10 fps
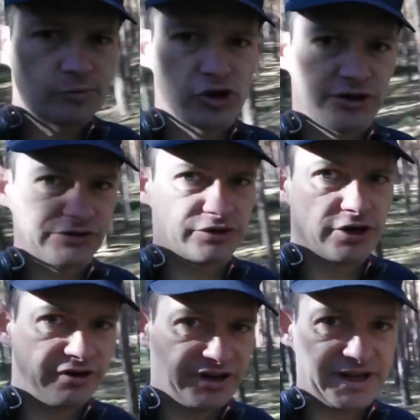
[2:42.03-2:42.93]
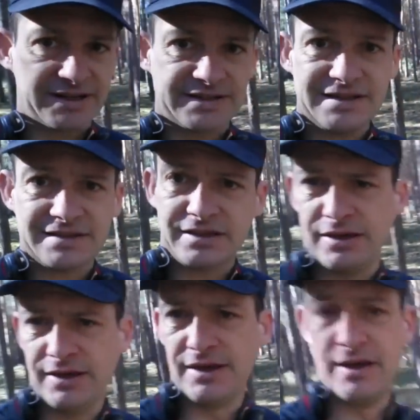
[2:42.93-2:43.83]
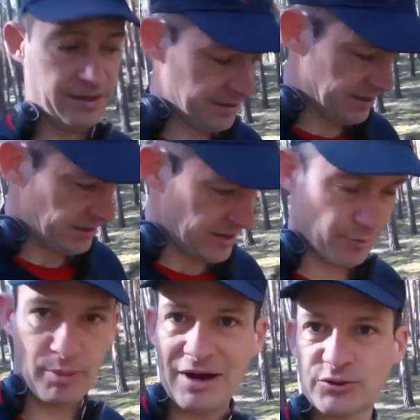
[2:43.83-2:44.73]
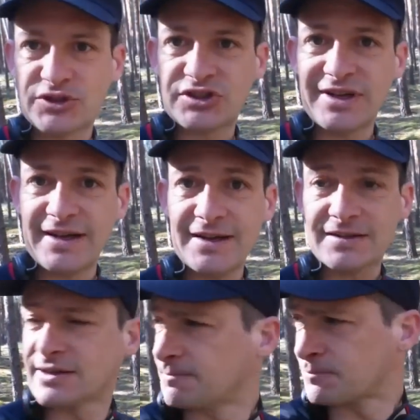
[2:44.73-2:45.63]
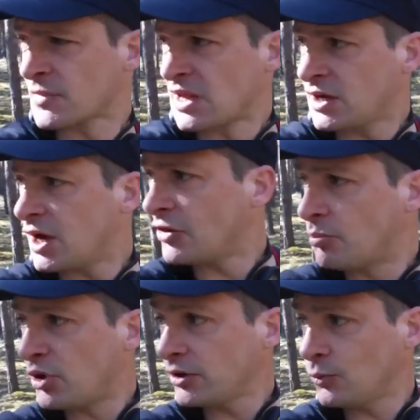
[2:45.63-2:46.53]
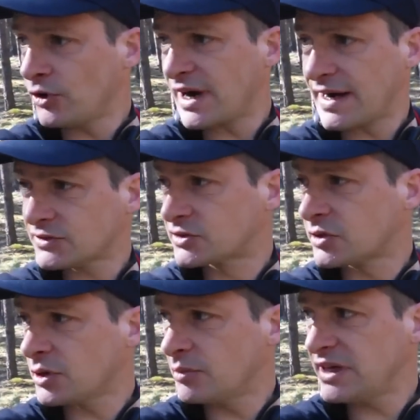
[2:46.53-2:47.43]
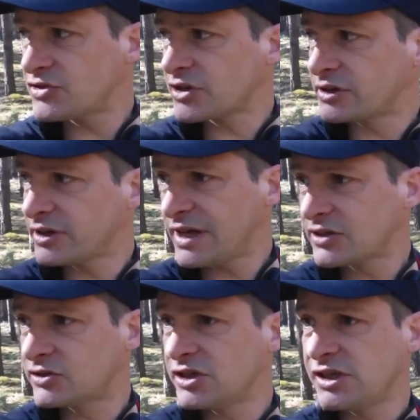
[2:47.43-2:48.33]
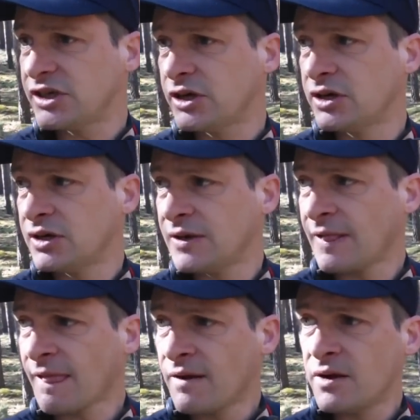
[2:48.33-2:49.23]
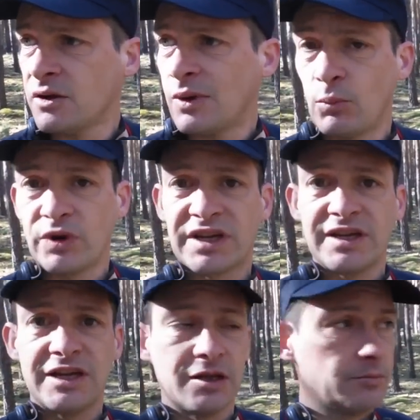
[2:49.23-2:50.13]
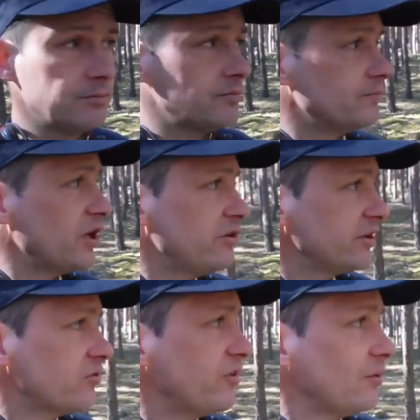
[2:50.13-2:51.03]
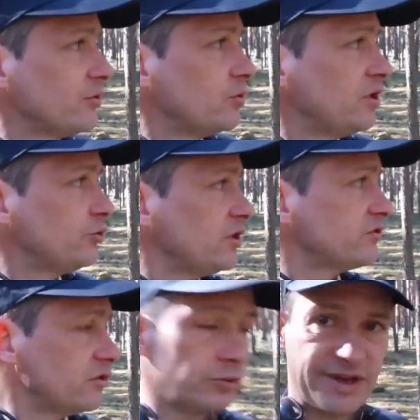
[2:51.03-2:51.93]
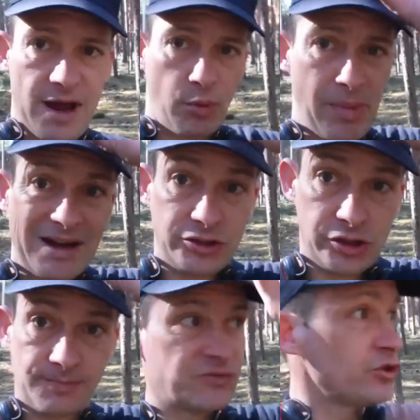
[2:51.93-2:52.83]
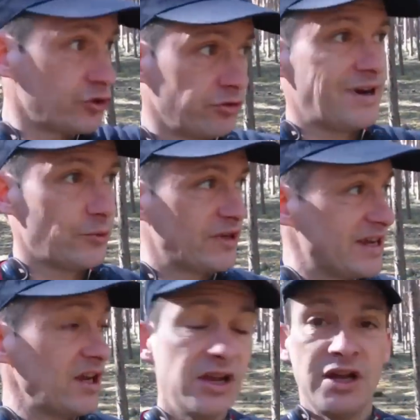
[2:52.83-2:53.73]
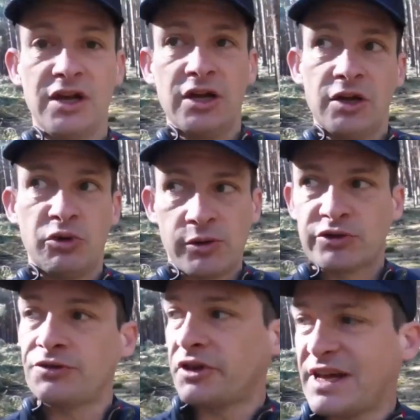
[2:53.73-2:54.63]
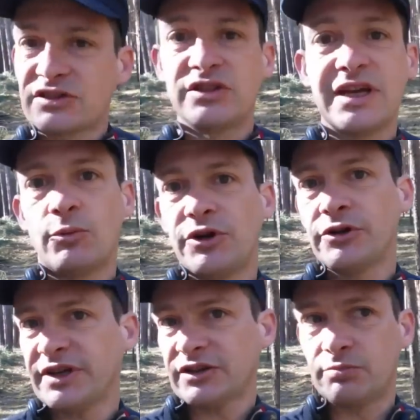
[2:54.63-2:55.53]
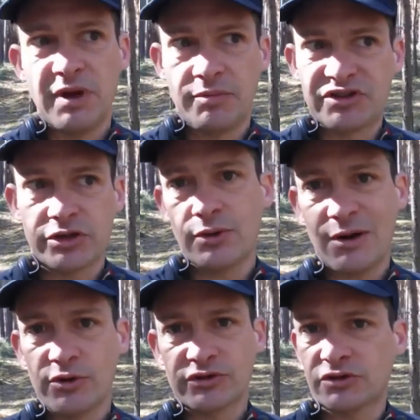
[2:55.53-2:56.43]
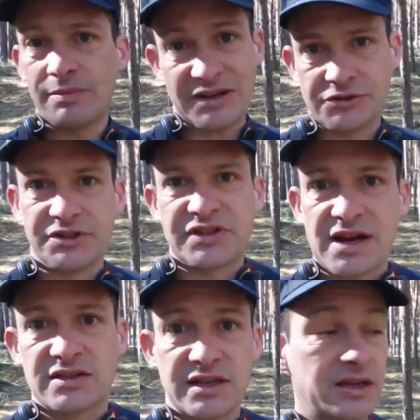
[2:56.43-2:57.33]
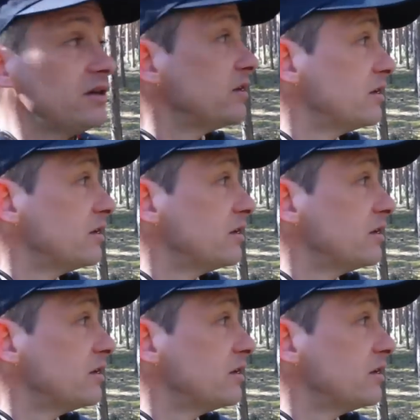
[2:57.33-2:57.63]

boys are already at it. I'm about to start. And the point we're at, basically last year when we came, Eric found a World War Two cap badge just around here. But it was on the last day and we only had maybe two hours to metal detect here.